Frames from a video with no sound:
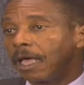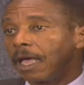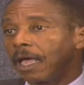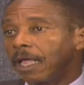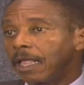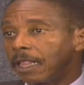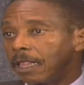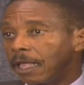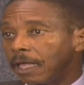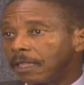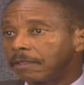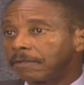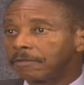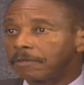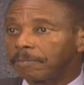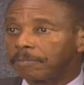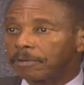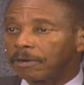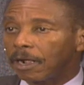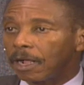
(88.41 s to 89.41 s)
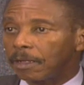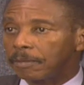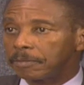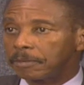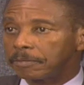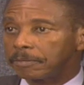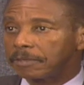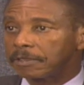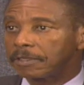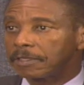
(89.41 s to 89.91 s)
a lot of the
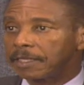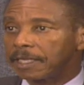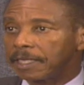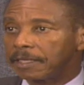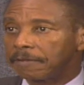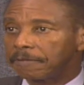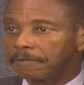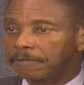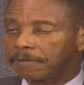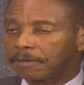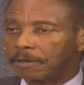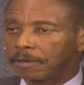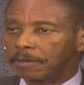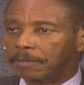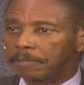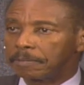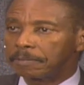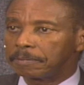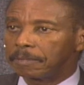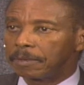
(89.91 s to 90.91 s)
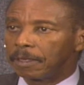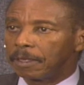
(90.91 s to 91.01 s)
problems stem from